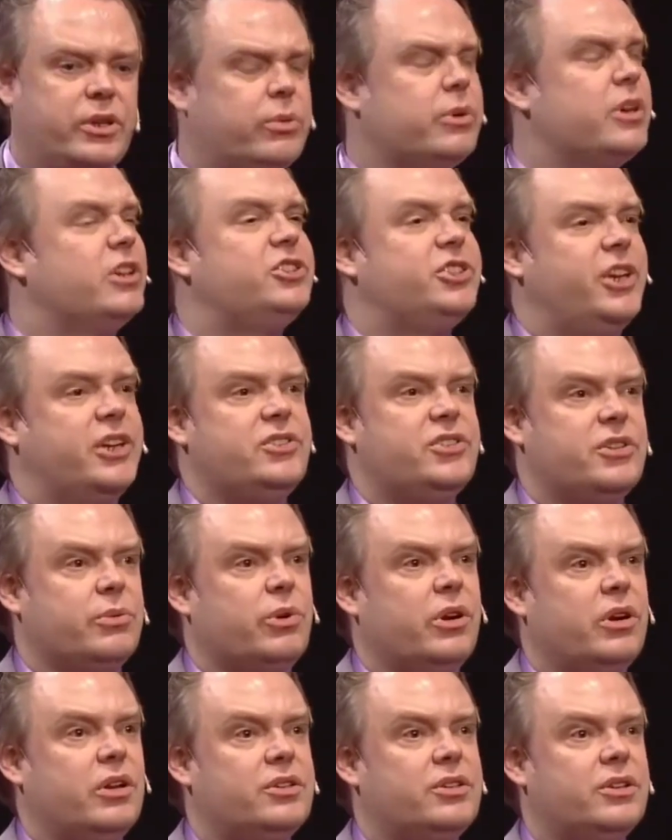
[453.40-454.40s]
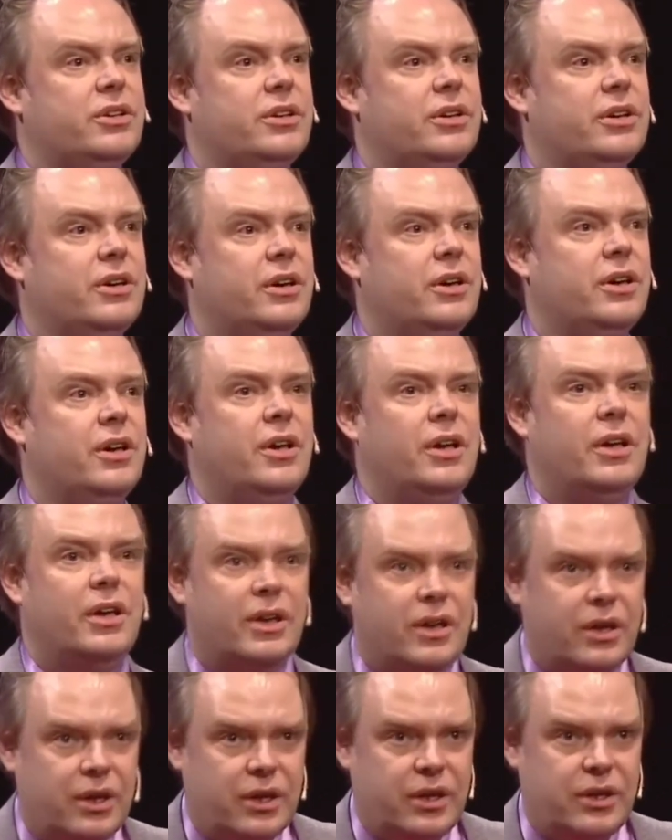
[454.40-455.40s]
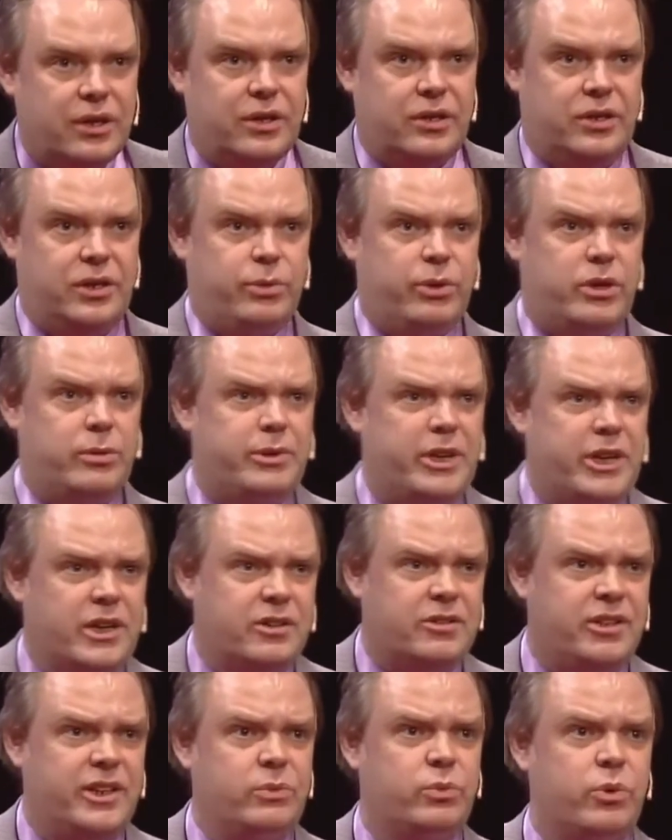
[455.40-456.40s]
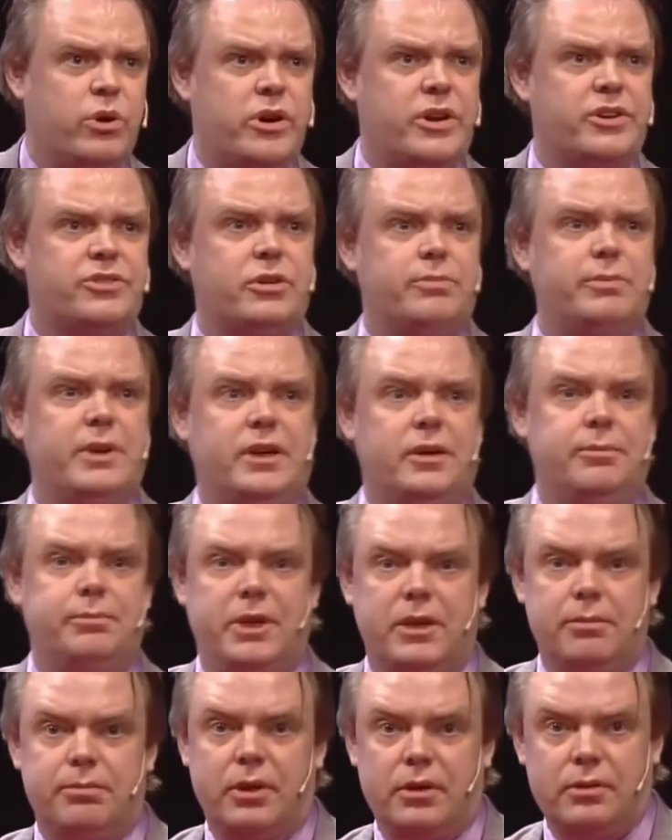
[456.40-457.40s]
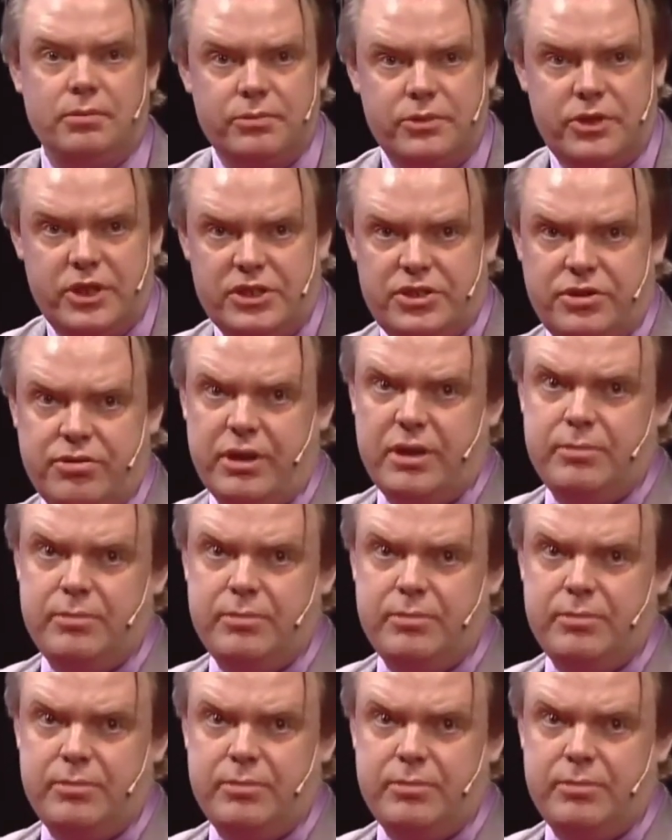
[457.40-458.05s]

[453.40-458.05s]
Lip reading: want to change the world? Do you want to bring clean water to 1 billion people? Teach 3